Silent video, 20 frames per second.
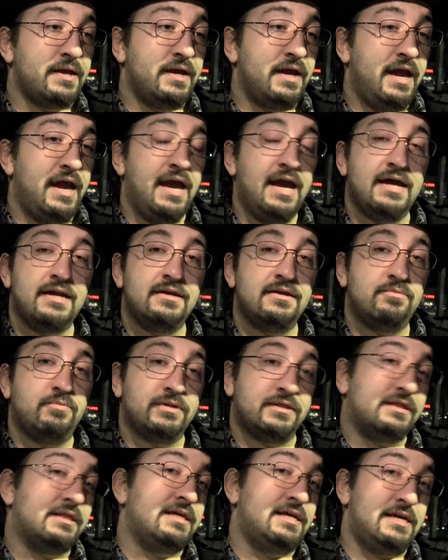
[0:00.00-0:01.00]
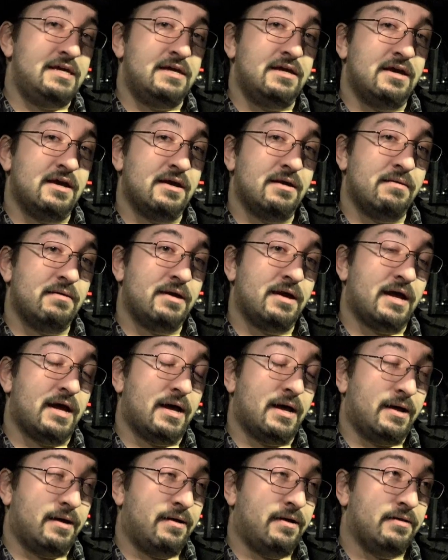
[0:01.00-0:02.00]
And with the
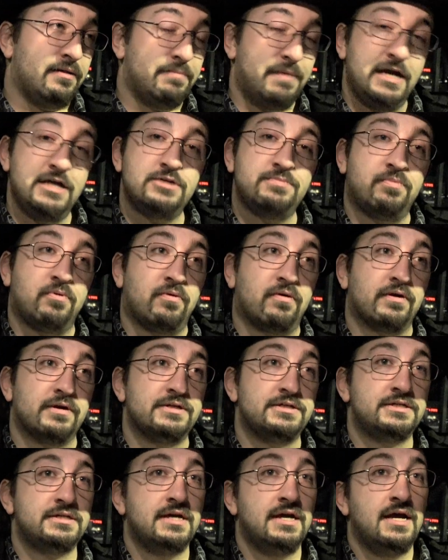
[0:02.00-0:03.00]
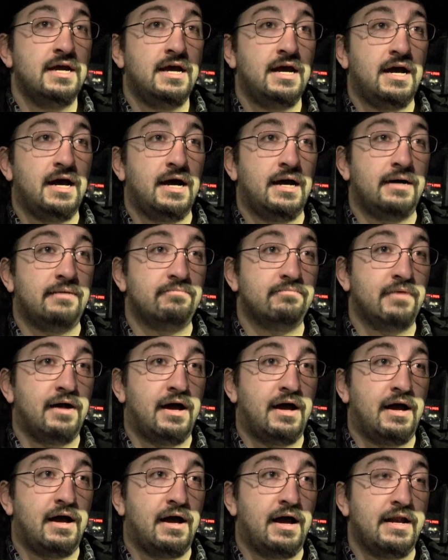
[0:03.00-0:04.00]
uh, the baseboards, um,
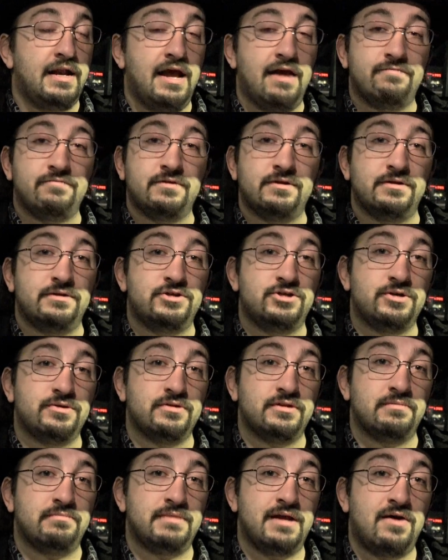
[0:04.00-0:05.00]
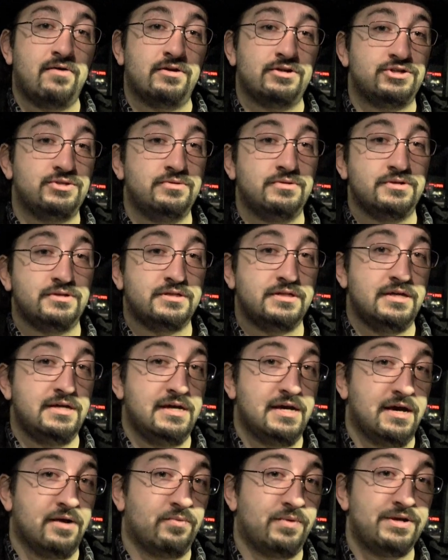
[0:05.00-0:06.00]
I'd have to turn them down as soon as
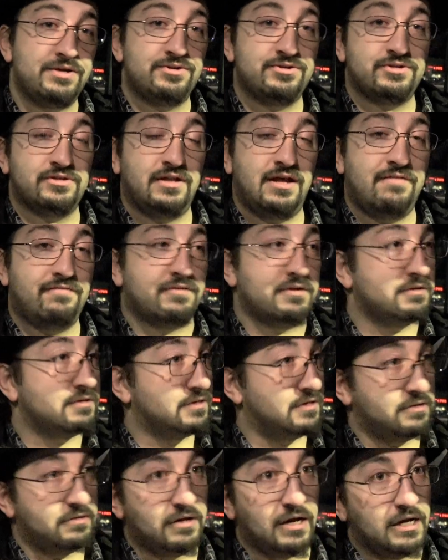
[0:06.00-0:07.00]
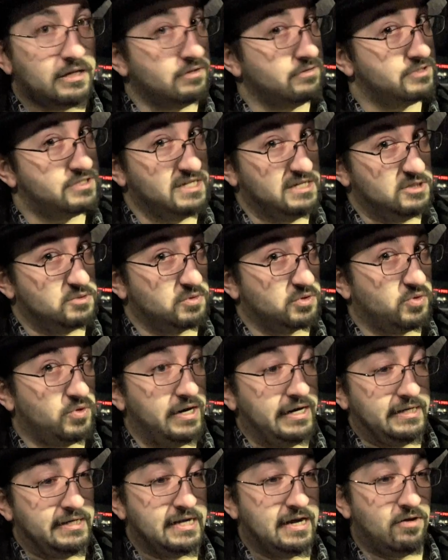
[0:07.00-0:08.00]
the uh, renters left Ah, those things were
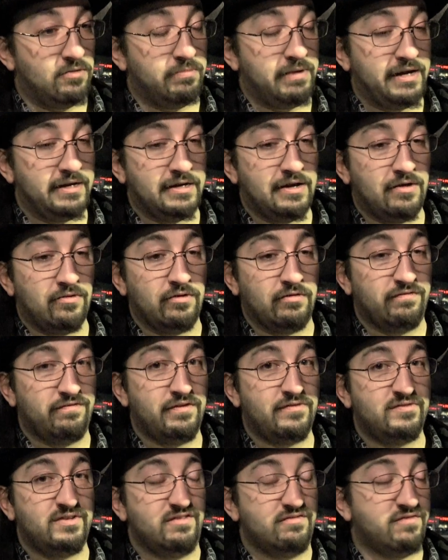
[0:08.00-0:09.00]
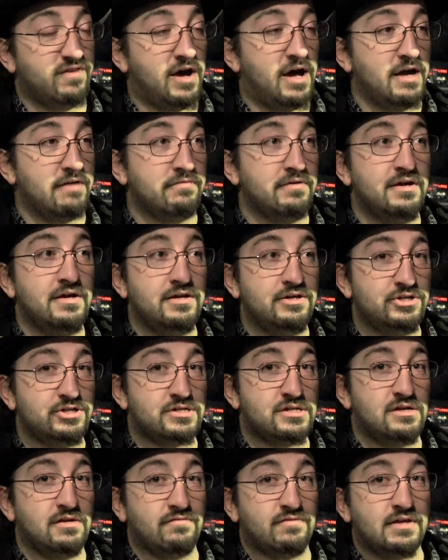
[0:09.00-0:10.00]
cranked down back down to 55,
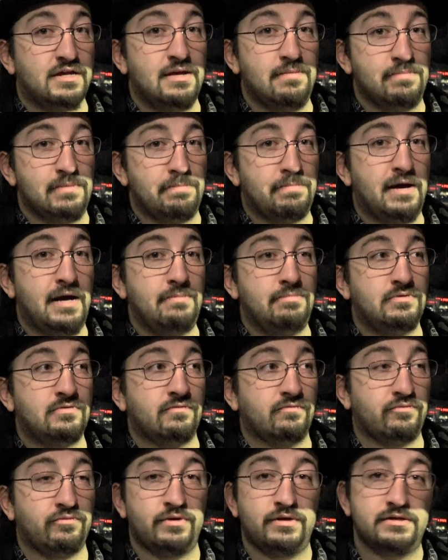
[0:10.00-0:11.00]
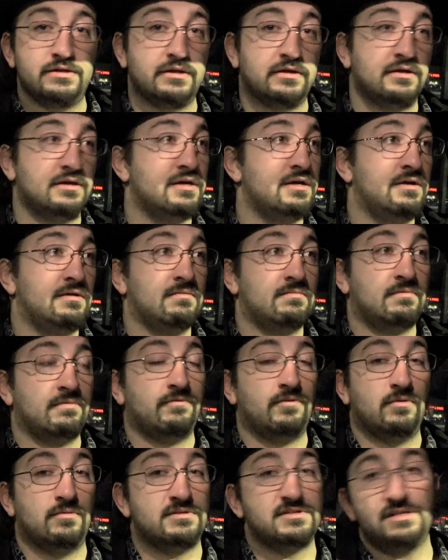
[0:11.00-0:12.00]
just enough to keep the pipes from freezing.
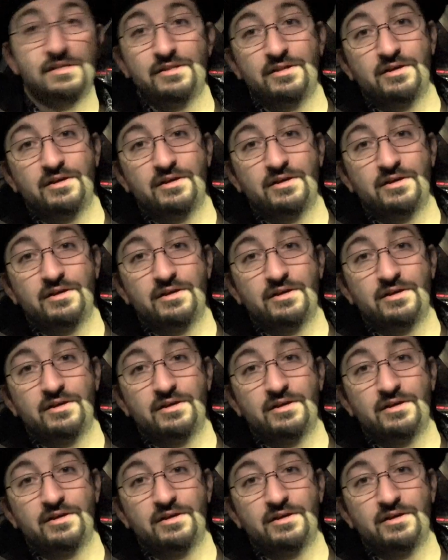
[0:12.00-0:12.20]
If no one's in